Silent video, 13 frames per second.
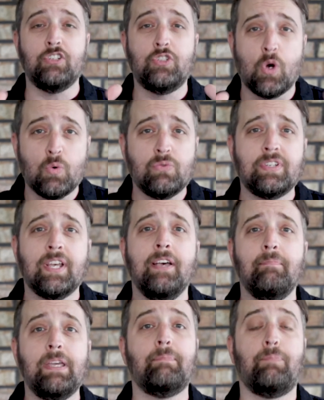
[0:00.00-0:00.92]
don't
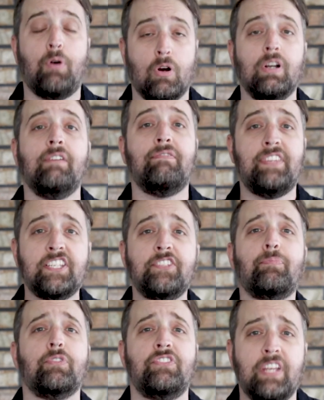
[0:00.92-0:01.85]
be a part of this
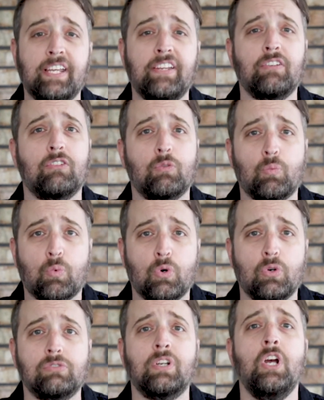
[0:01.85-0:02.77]
particular
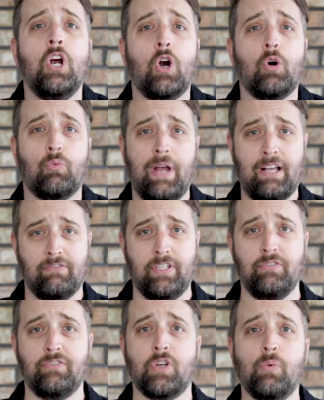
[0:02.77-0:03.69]
world around
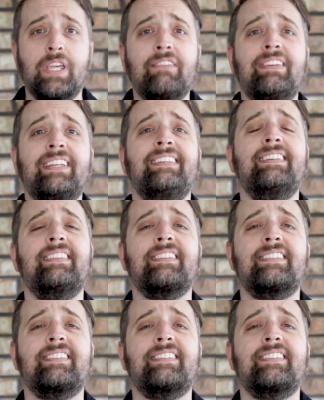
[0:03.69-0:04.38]
you. Don't give in to the